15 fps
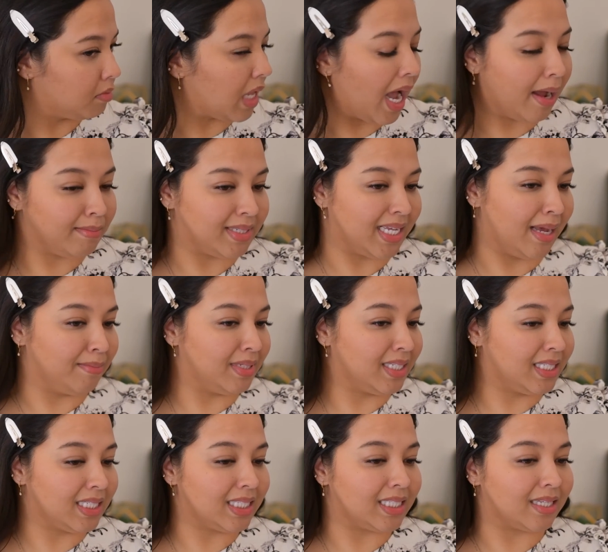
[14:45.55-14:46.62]
I'm tempted
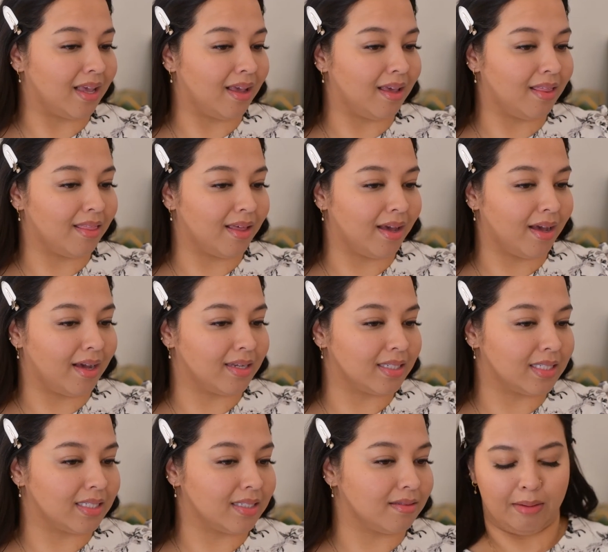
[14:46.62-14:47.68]
to say that
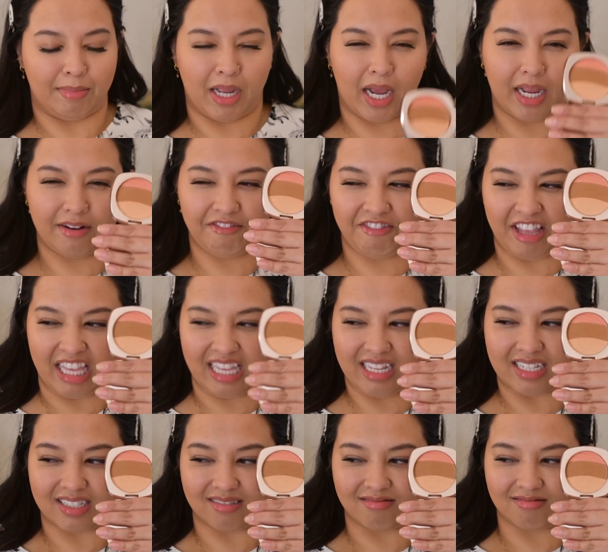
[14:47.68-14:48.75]
I'm not a
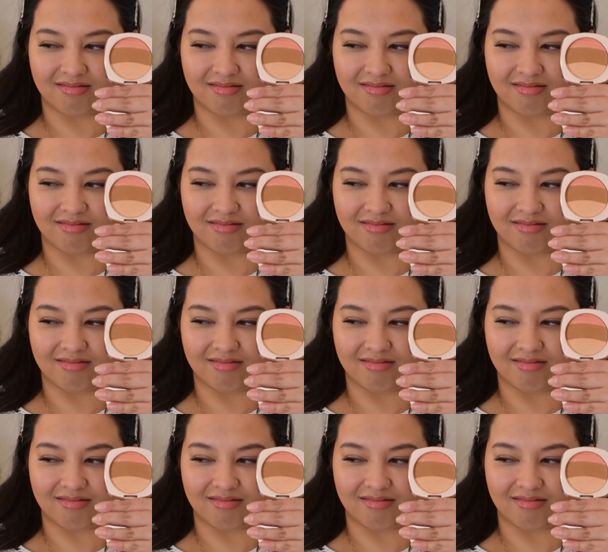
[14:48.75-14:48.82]
fan.